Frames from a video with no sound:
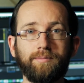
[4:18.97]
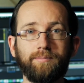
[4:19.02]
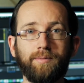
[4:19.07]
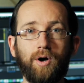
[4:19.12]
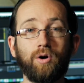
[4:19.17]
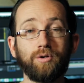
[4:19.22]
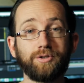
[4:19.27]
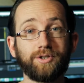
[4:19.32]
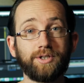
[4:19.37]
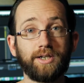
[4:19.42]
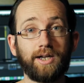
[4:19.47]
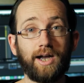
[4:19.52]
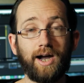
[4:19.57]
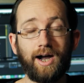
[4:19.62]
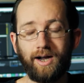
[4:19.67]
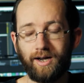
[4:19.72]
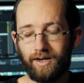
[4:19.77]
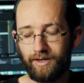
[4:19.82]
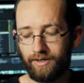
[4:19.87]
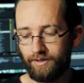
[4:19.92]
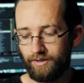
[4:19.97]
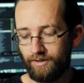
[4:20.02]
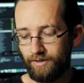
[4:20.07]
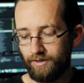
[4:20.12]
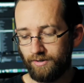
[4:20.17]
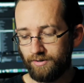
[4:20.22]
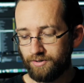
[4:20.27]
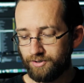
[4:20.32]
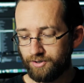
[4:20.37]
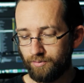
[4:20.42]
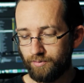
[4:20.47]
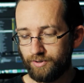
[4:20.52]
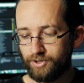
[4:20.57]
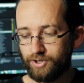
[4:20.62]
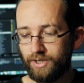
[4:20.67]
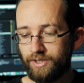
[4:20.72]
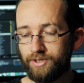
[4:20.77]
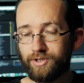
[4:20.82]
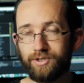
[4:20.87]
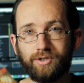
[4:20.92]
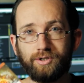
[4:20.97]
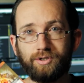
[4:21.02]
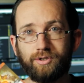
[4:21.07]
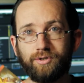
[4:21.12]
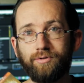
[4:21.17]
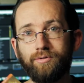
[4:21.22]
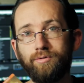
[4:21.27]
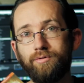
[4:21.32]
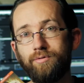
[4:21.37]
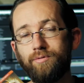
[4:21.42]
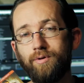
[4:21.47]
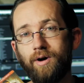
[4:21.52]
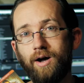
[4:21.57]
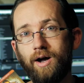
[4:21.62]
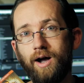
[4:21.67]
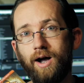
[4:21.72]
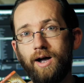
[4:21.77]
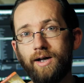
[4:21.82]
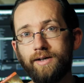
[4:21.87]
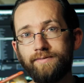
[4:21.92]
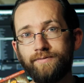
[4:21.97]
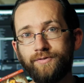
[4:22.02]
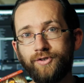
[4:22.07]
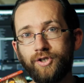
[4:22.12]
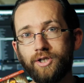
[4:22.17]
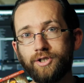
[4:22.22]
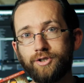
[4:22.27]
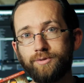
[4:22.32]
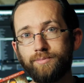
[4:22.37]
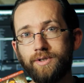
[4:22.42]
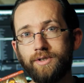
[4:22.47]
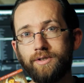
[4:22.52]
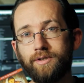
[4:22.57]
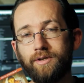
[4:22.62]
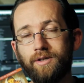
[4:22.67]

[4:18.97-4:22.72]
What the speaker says: All-Seeing Eye. So we changed it to Eye of Judgment.